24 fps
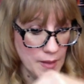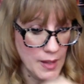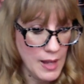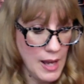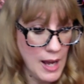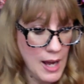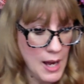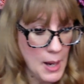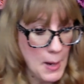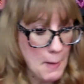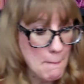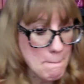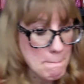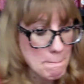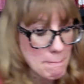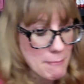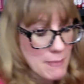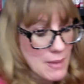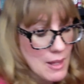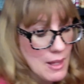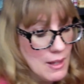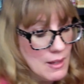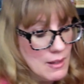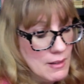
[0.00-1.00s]
Um,
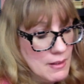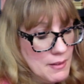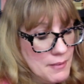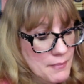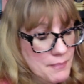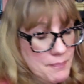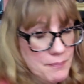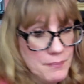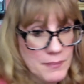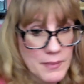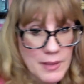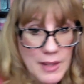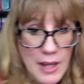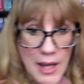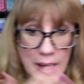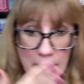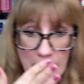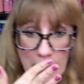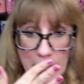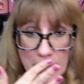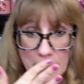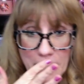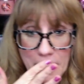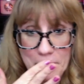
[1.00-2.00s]
I
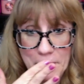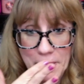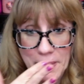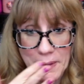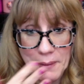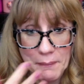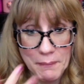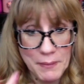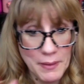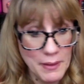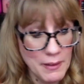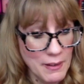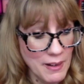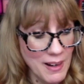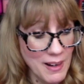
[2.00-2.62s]
got it on my lip there.